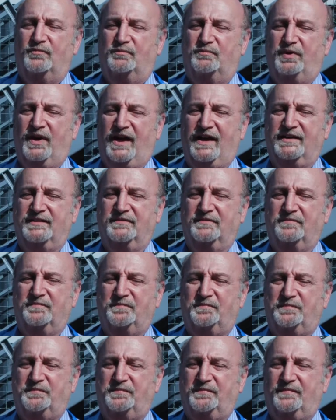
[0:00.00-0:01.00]
But
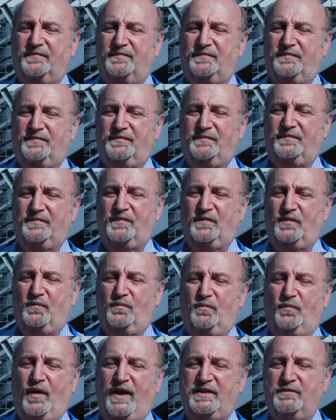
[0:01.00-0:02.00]

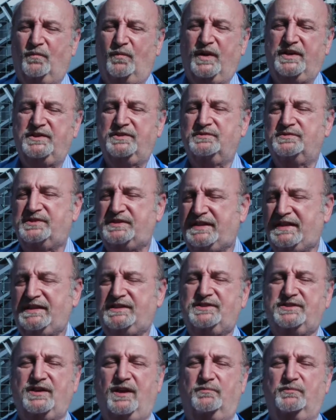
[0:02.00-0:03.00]
when you see
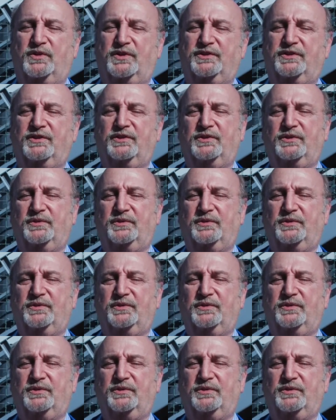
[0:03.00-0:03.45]
someone